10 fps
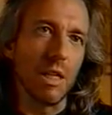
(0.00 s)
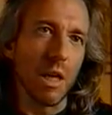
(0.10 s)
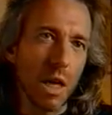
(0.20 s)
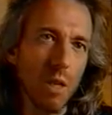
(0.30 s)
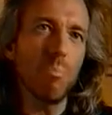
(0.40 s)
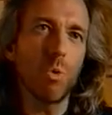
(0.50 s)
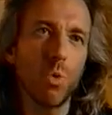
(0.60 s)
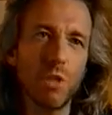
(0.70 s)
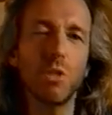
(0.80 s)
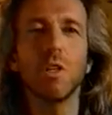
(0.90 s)
an
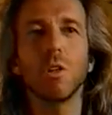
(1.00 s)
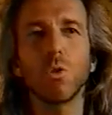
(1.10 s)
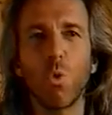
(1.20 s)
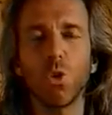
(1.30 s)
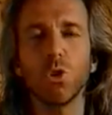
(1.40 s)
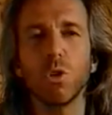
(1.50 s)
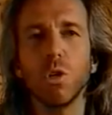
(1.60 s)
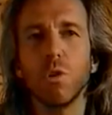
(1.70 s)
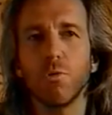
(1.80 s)
unprecedented order